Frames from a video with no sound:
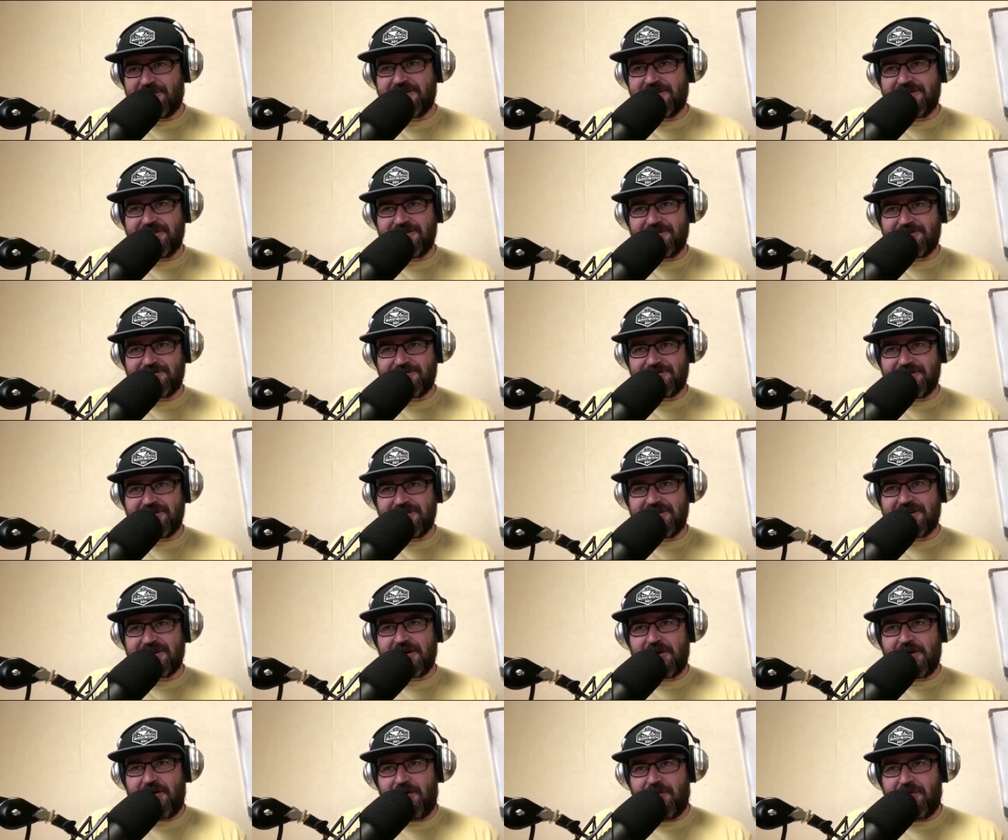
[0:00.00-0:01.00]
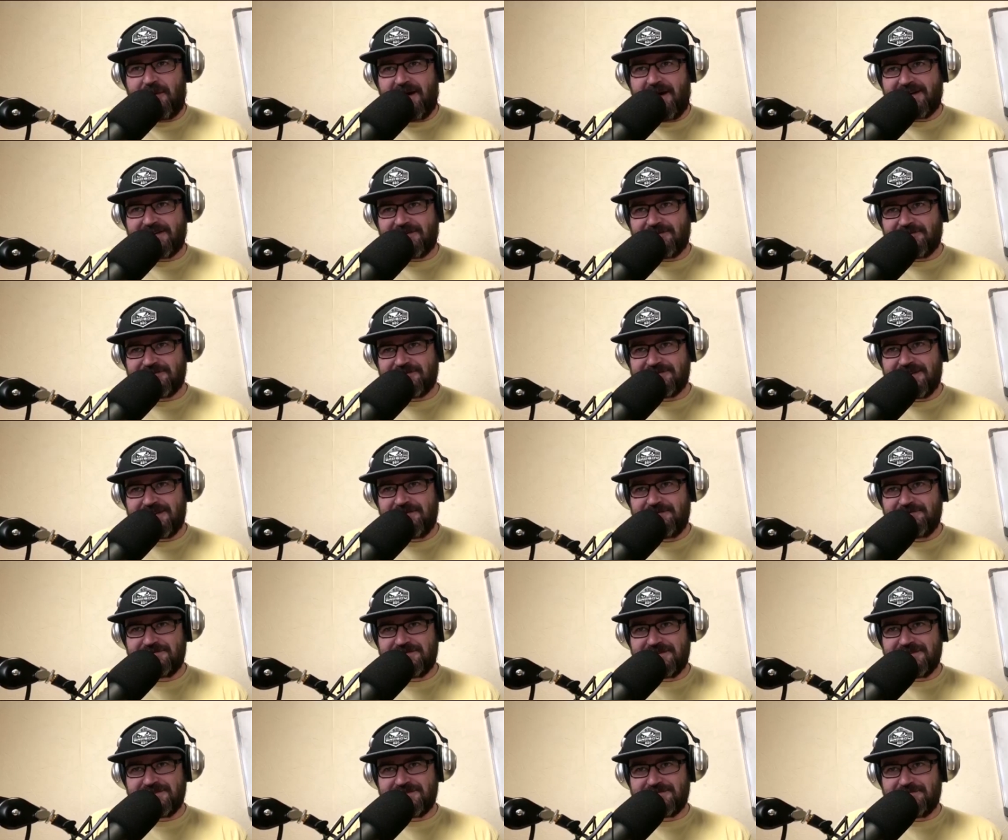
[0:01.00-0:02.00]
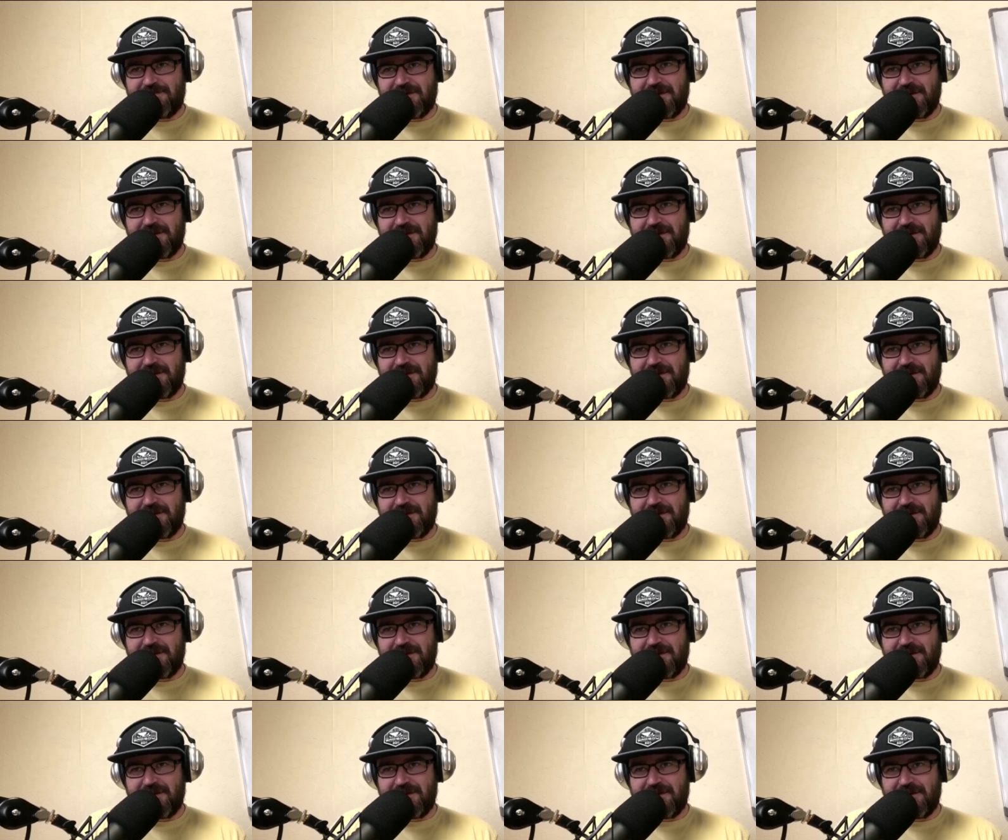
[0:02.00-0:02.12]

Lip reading: you're trying to claw back those losings by the